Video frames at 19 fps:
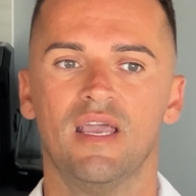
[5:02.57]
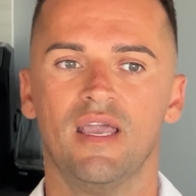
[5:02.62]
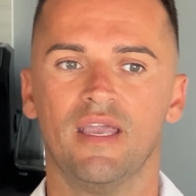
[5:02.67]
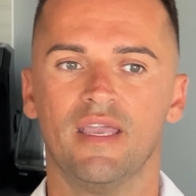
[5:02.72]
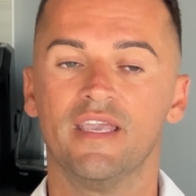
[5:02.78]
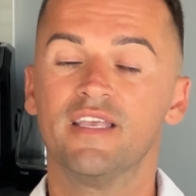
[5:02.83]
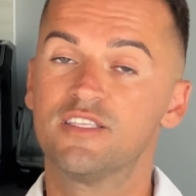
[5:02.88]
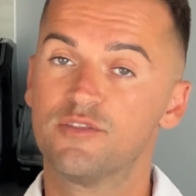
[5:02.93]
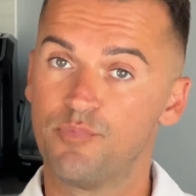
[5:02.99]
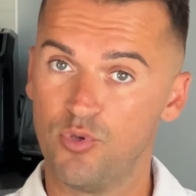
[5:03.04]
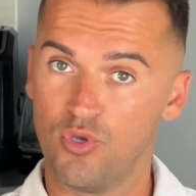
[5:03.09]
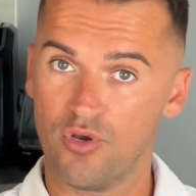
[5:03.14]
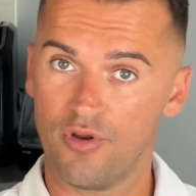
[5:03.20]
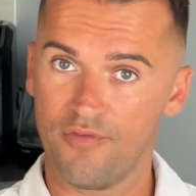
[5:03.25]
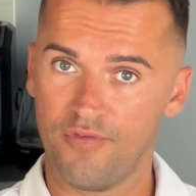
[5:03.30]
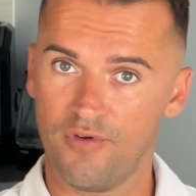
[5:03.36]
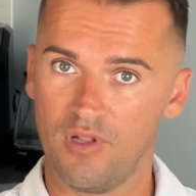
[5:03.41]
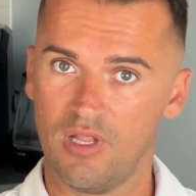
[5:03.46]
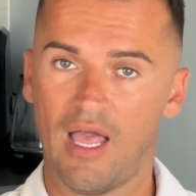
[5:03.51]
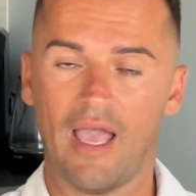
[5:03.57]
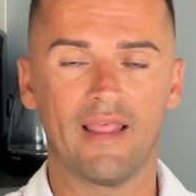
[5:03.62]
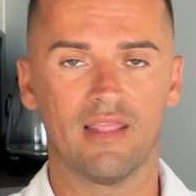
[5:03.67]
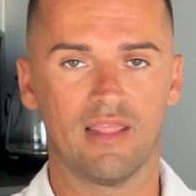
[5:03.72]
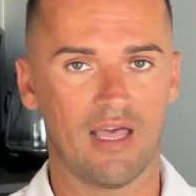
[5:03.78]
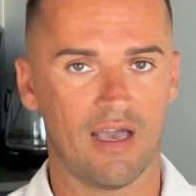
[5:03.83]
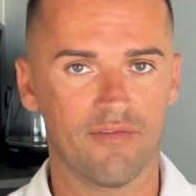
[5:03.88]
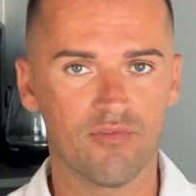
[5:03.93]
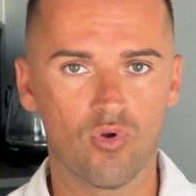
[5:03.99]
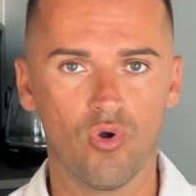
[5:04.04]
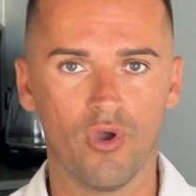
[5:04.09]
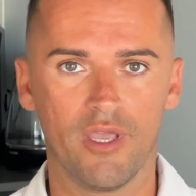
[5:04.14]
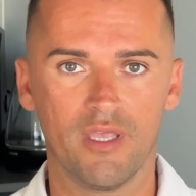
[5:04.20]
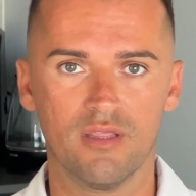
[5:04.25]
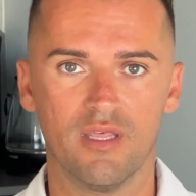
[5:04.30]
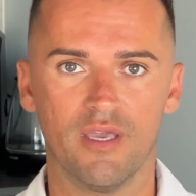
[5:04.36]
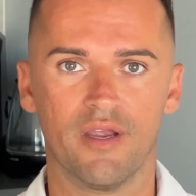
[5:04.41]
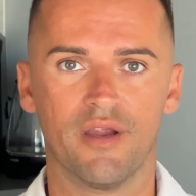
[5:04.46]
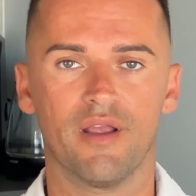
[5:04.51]
It's beautiful. I love
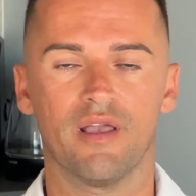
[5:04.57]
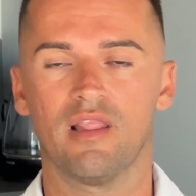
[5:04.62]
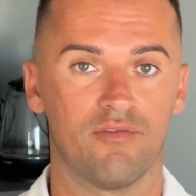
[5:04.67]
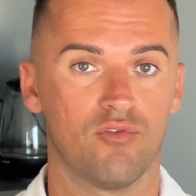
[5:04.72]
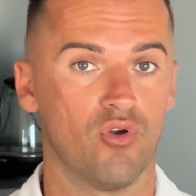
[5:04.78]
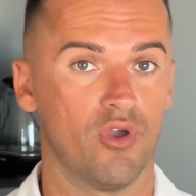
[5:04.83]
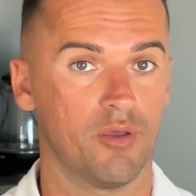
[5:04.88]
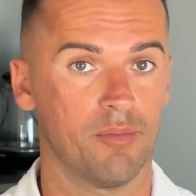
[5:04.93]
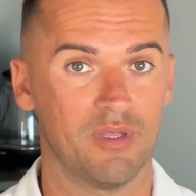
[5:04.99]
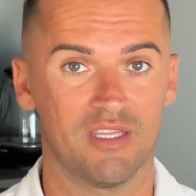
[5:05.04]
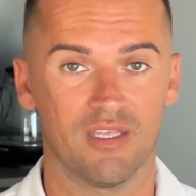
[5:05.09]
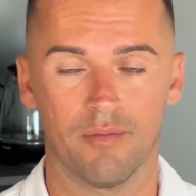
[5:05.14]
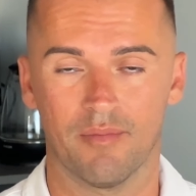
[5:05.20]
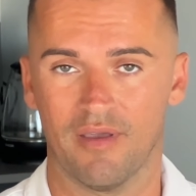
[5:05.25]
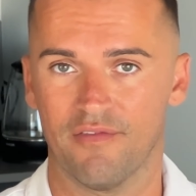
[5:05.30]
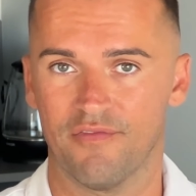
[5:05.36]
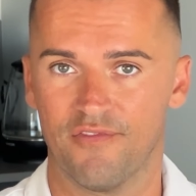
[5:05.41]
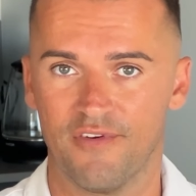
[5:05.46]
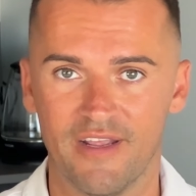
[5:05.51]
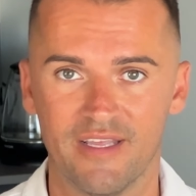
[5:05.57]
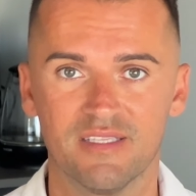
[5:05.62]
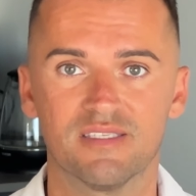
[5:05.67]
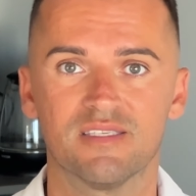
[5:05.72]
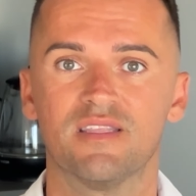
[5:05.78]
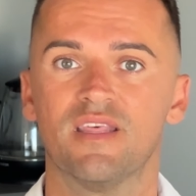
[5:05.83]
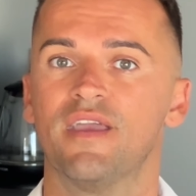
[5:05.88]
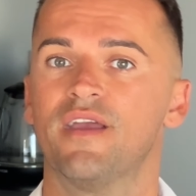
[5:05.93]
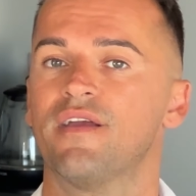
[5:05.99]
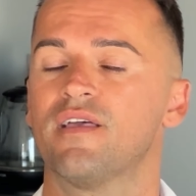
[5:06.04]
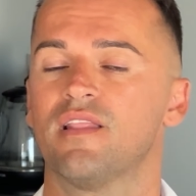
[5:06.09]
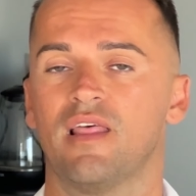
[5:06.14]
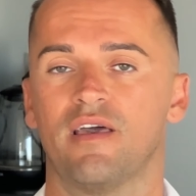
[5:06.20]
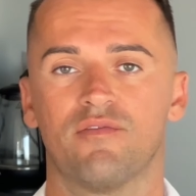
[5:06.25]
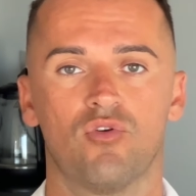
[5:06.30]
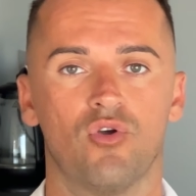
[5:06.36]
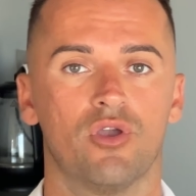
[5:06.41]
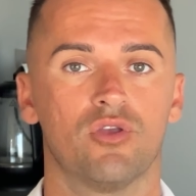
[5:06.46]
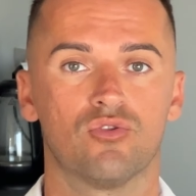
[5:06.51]
going there. I love going meeting my friends there. I
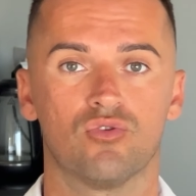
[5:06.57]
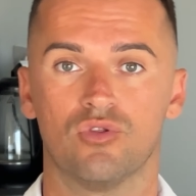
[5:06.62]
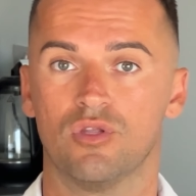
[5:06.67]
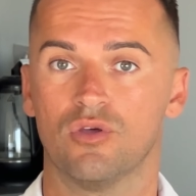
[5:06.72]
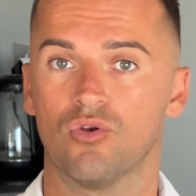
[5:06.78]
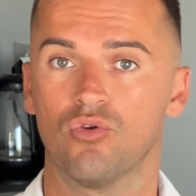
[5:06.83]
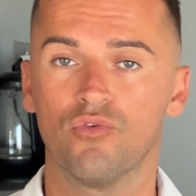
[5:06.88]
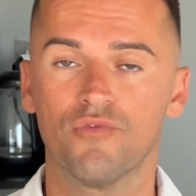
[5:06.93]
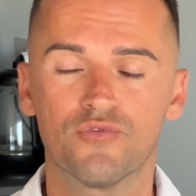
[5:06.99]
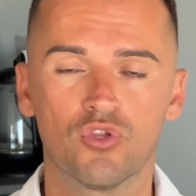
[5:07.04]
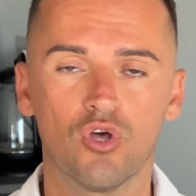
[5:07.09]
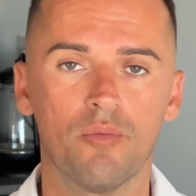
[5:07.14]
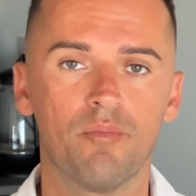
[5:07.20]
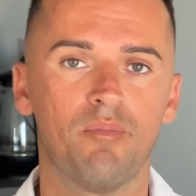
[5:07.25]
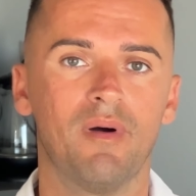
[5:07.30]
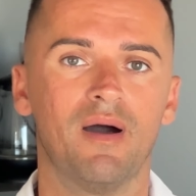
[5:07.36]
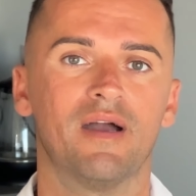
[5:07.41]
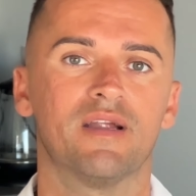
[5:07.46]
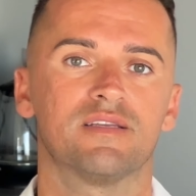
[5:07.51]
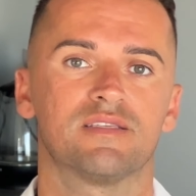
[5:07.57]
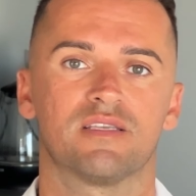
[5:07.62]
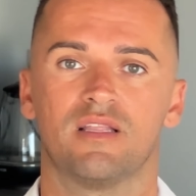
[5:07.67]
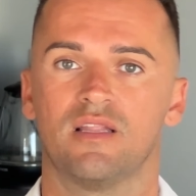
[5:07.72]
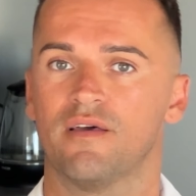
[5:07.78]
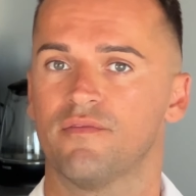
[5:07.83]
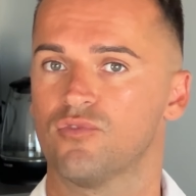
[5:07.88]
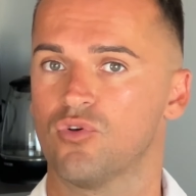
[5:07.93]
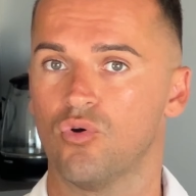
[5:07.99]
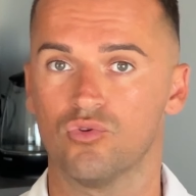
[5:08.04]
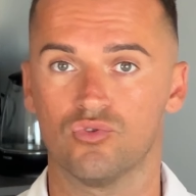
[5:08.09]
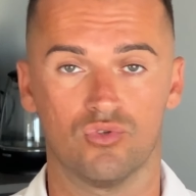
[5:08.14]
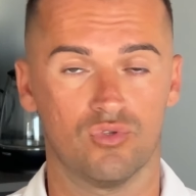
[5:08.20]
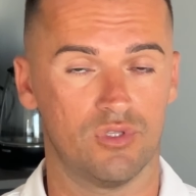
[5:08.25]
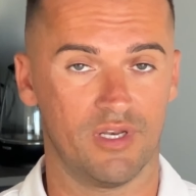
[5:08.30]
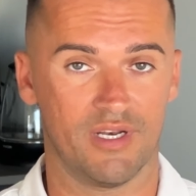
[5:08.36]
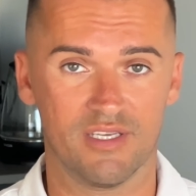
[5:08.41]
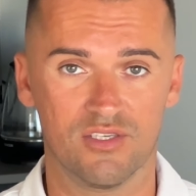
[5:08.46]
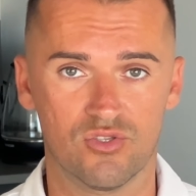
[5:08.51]
love going to the rooftop bars. I love to go to
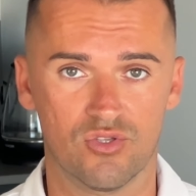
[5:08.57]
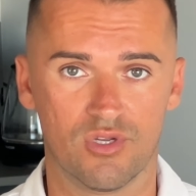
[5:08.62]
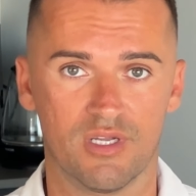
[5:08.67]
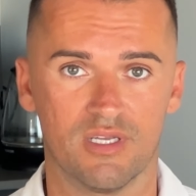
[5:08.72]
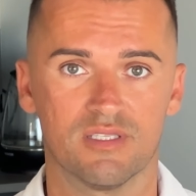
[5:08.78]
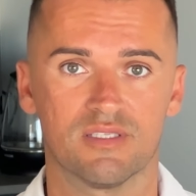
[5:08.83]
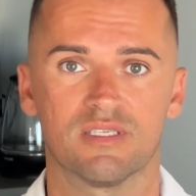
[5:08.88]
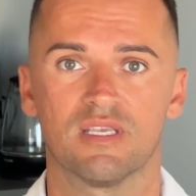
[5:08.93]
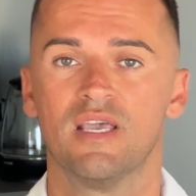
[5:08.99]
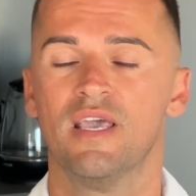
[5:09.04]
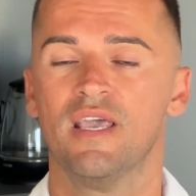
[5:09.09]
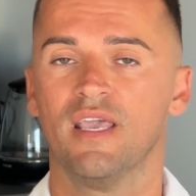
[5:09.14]
the restaurants.